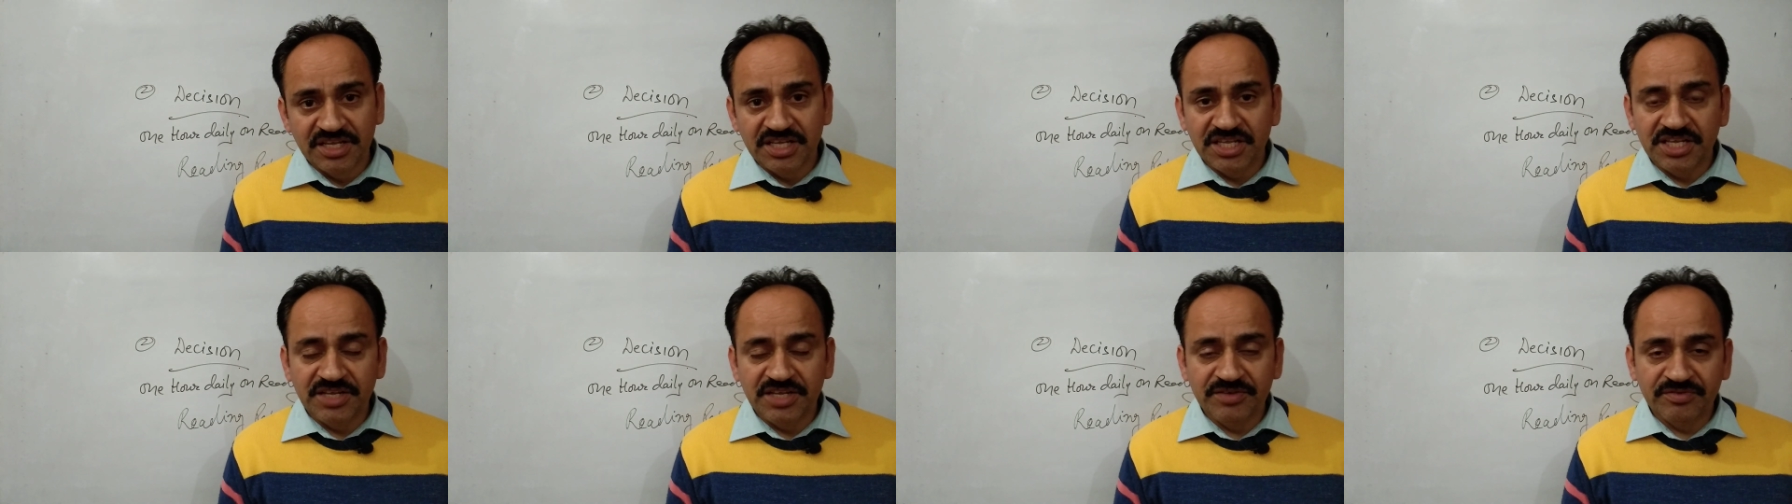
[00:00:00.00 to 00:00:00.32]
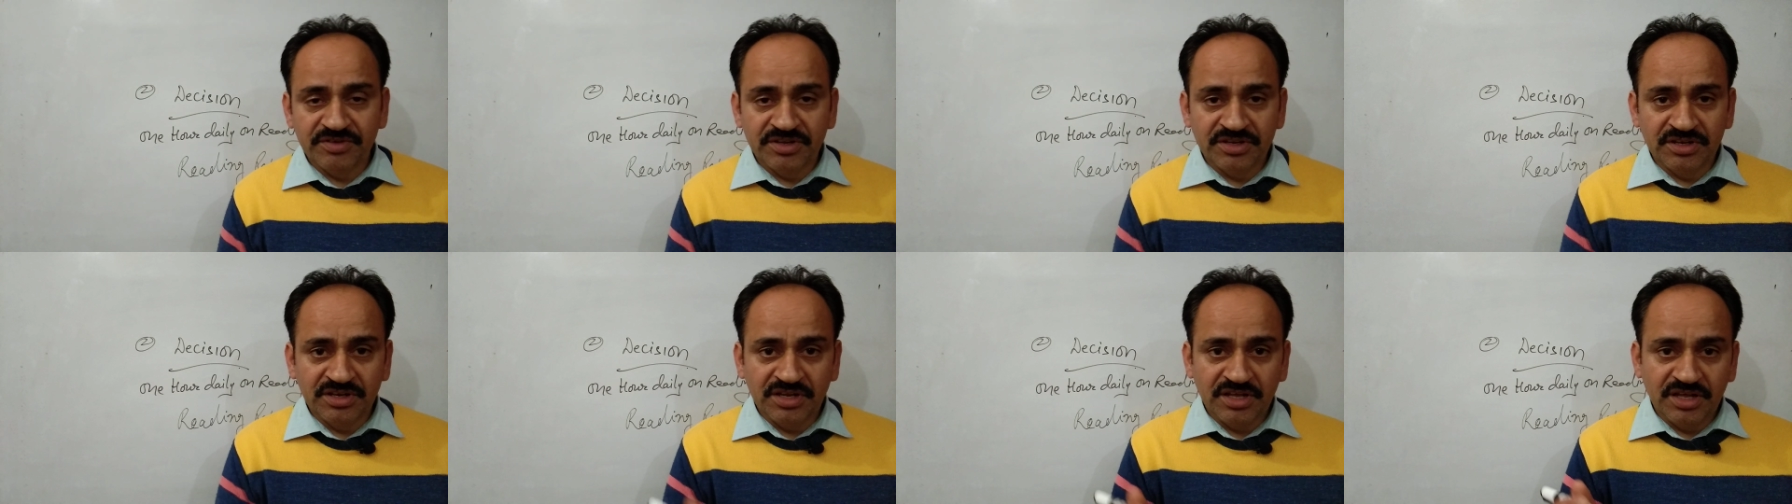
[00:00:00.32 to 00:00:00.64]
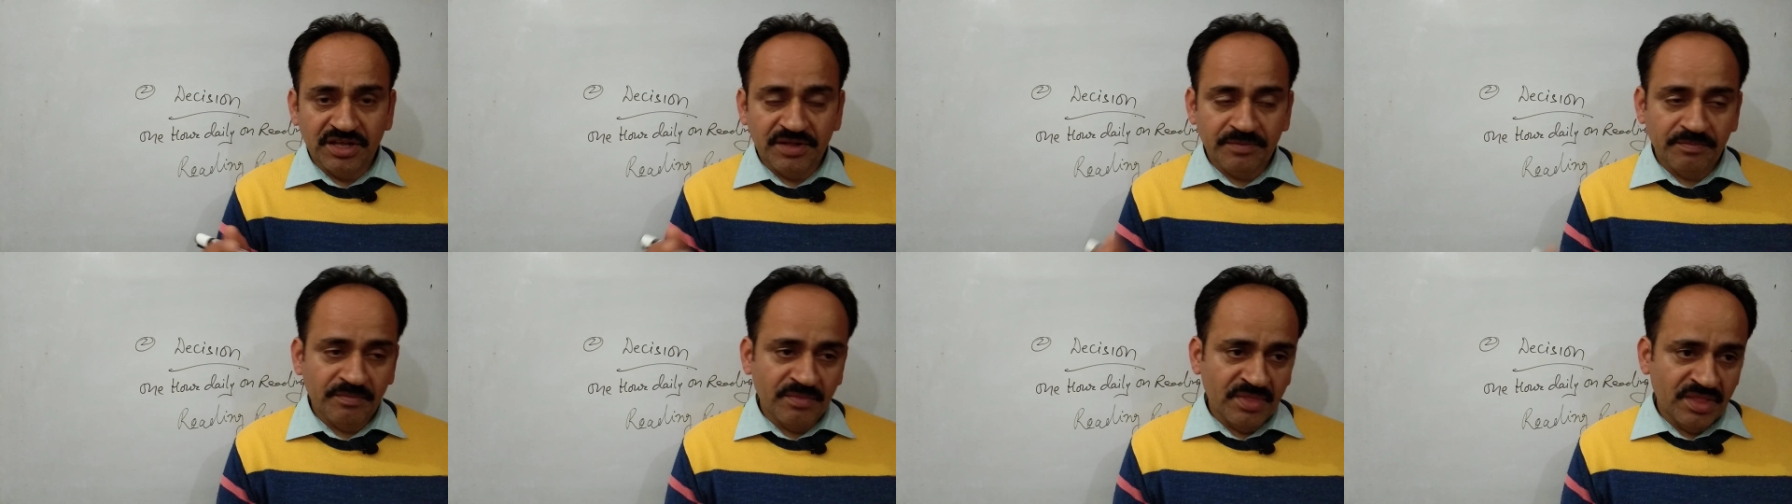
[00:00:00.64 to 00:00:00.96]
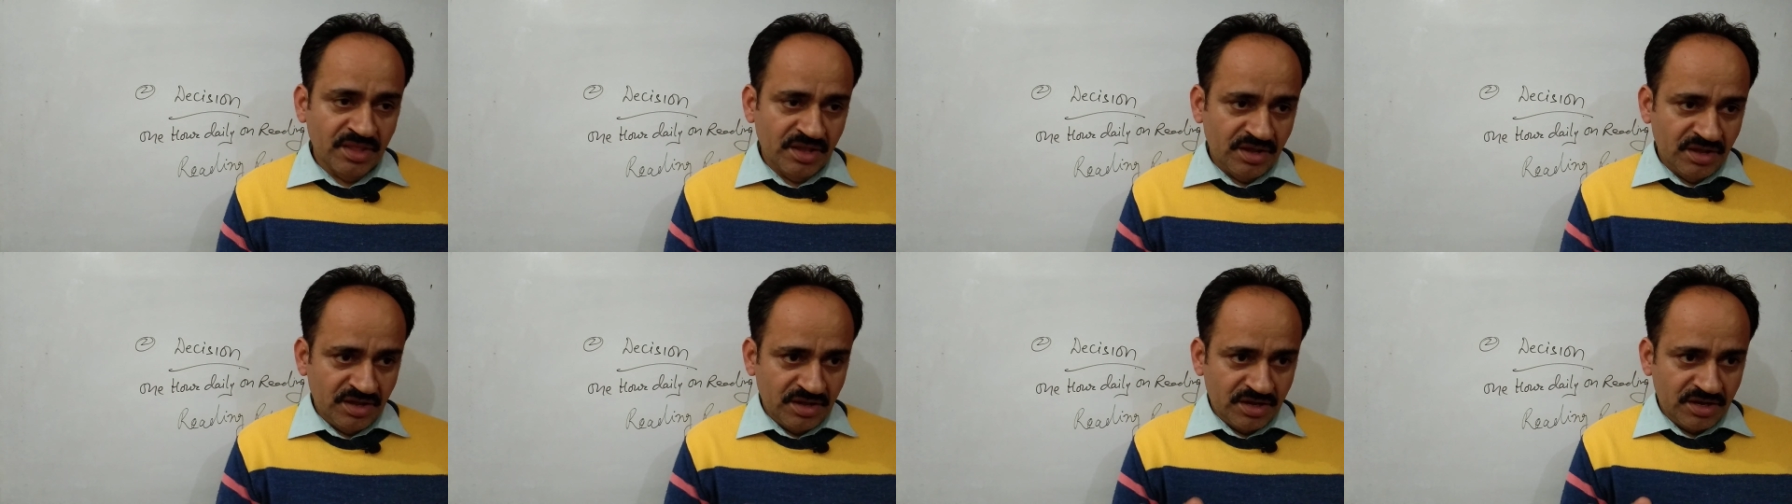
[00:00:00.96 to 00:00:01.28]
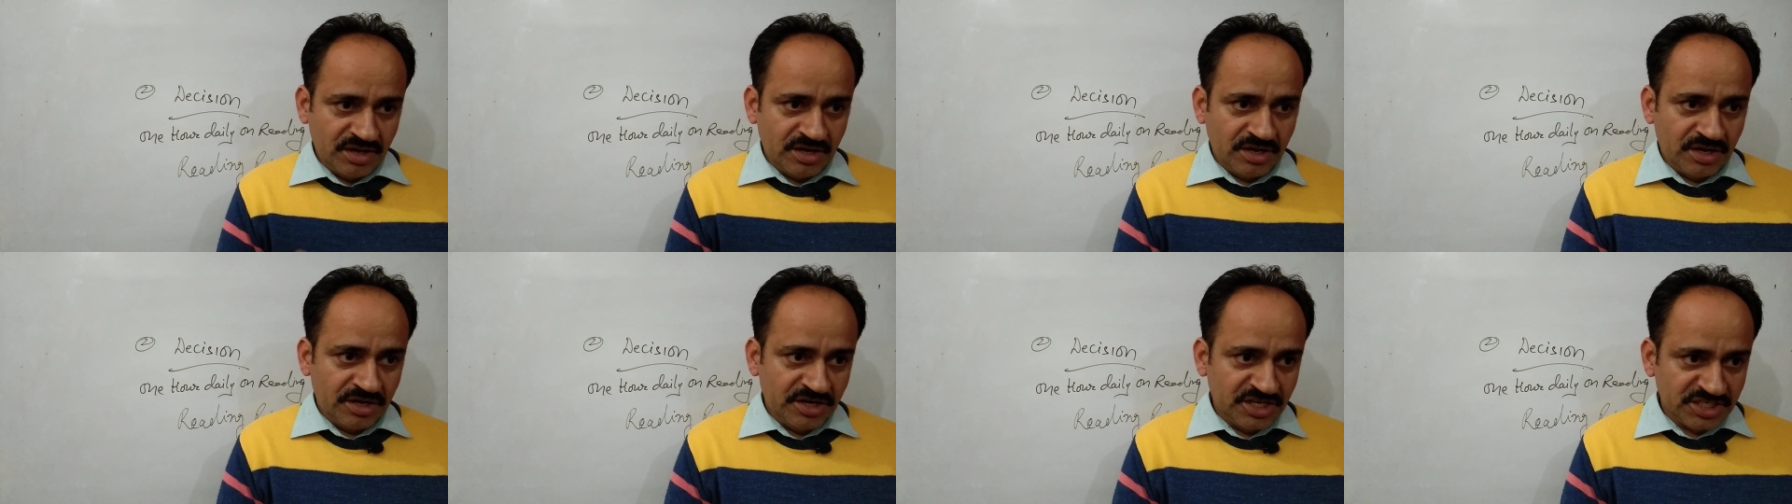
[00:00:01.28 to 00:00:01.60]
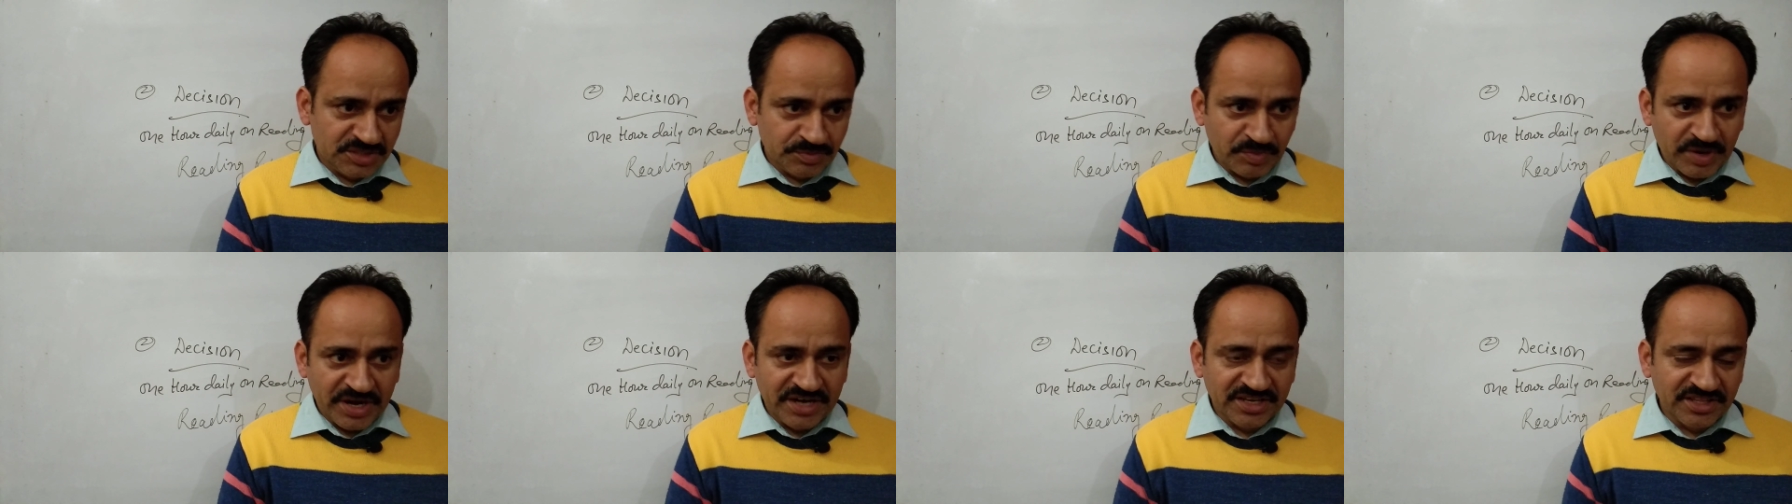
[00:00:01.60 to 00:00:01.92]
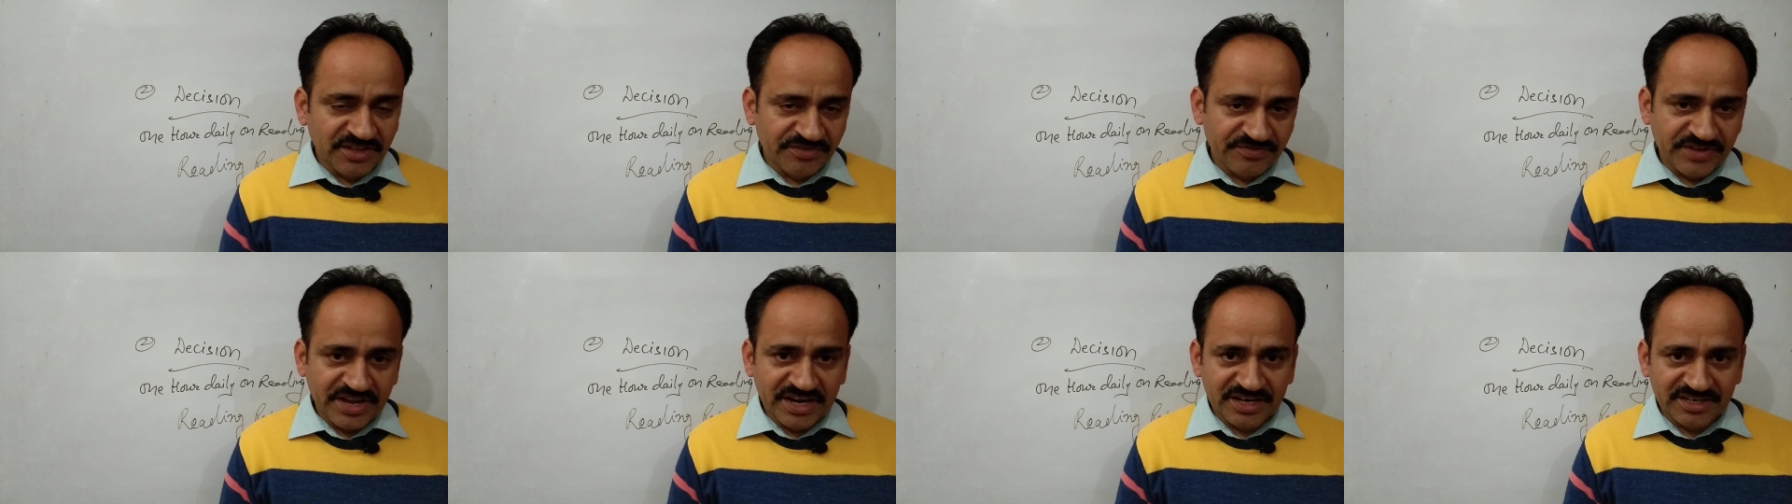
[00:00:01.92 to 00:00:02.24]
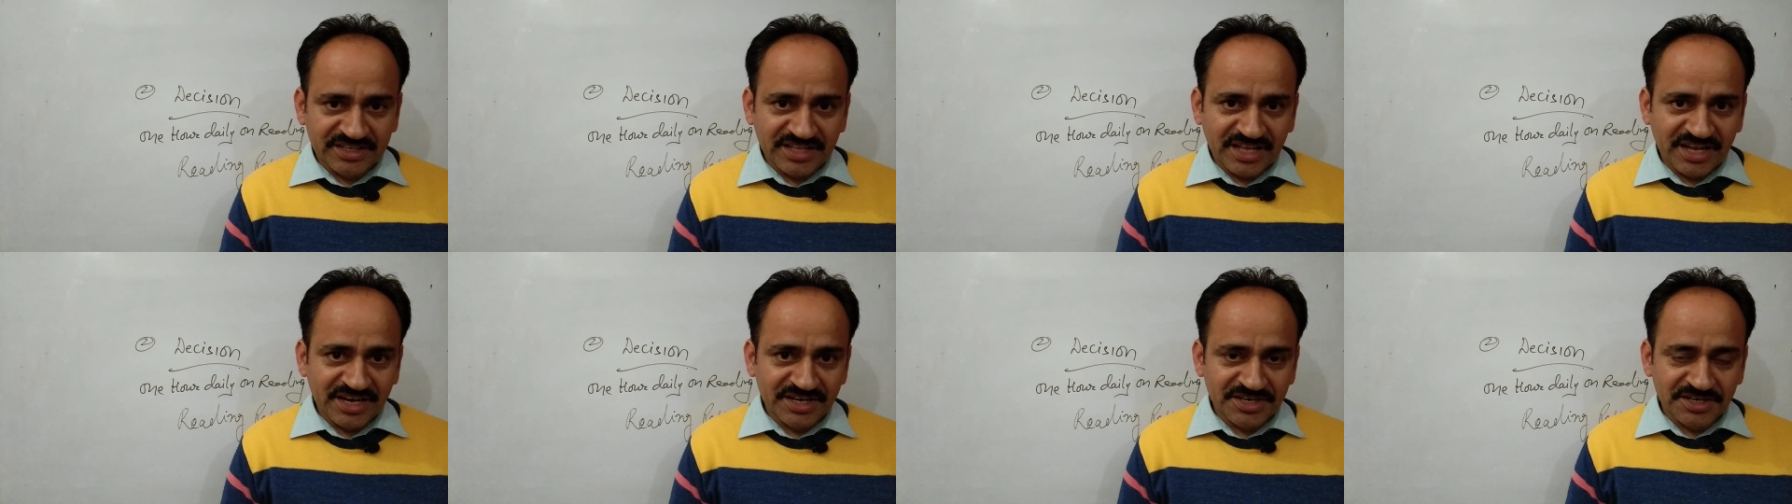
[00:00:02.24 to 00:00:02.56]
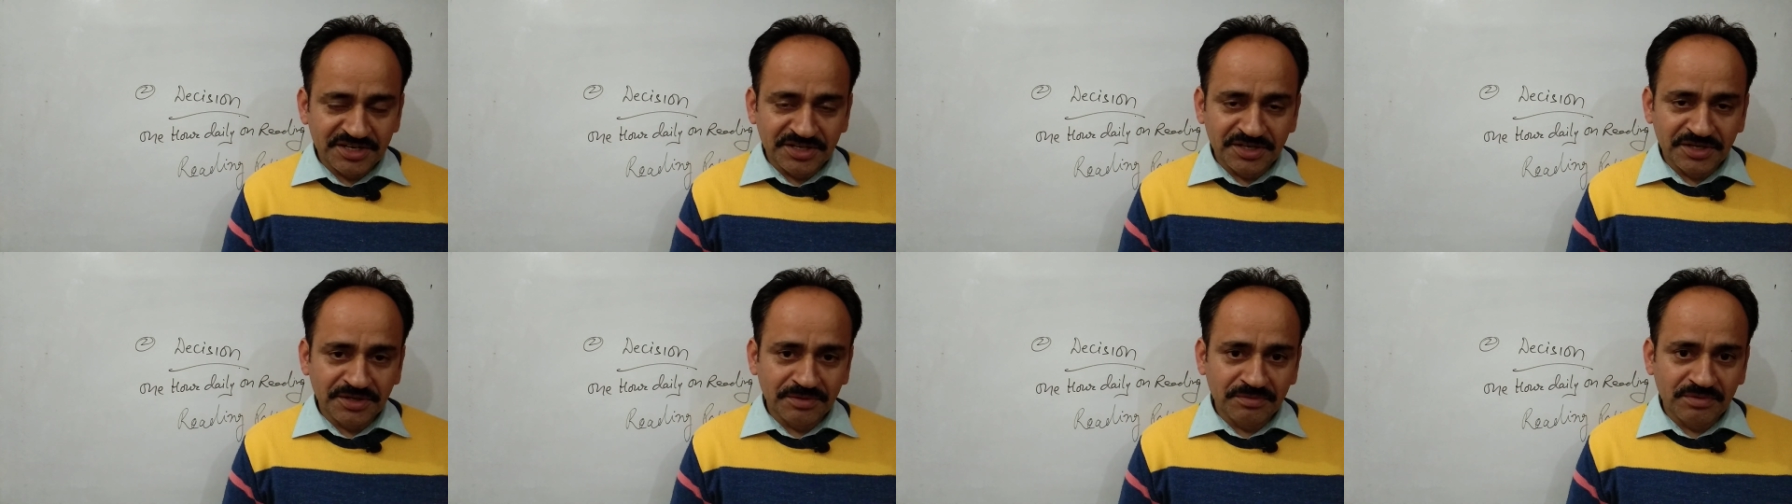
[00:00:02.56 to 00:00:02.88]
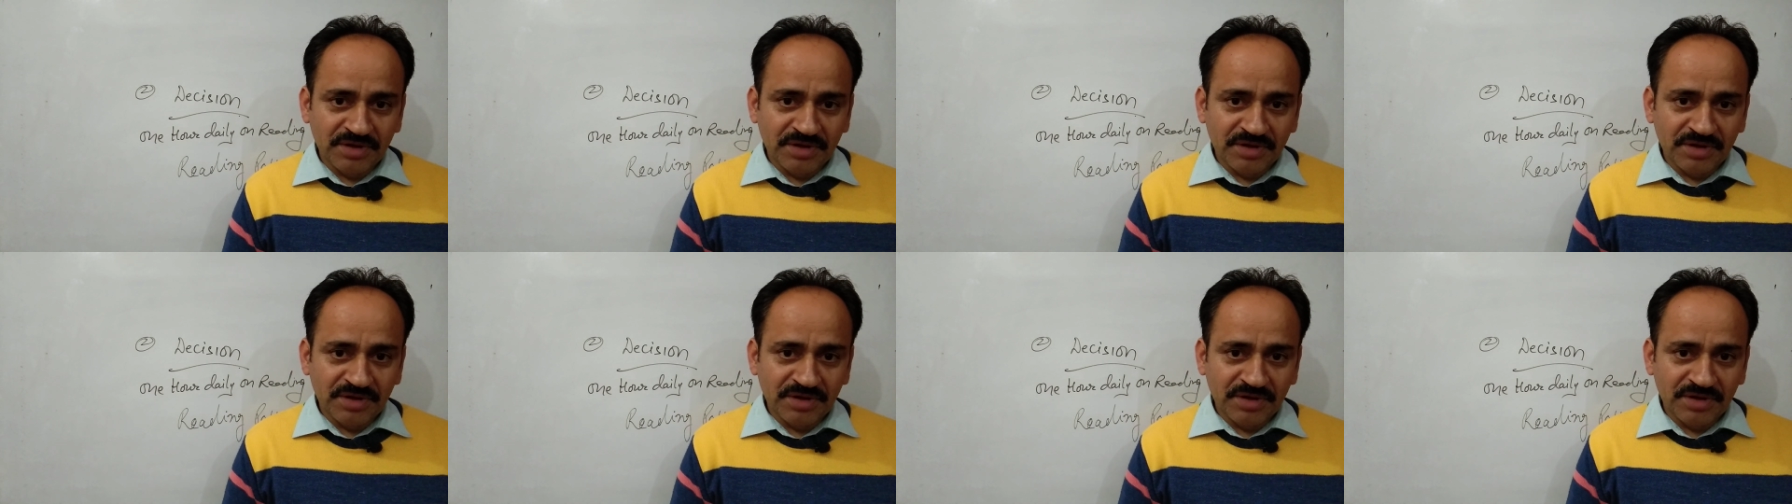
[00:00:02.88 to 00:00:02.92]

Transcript: Even uh, uh, despite the fact that uh,